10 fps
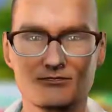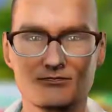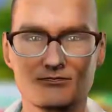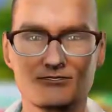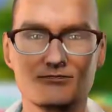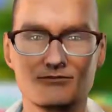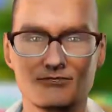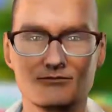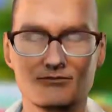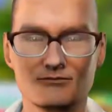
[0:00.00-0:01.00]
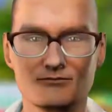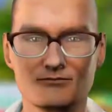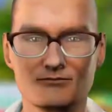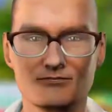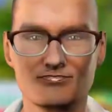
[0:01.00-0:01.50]
right now,
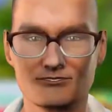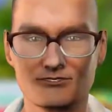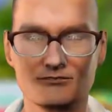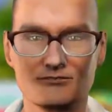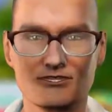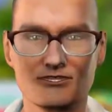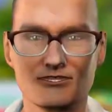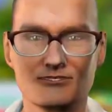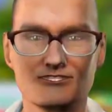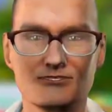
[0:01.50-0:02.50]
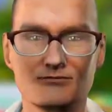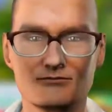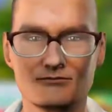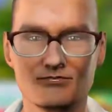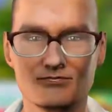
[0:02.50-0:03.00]
who would say, that's it
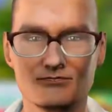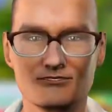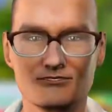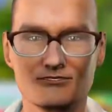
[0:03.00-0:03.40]
for me.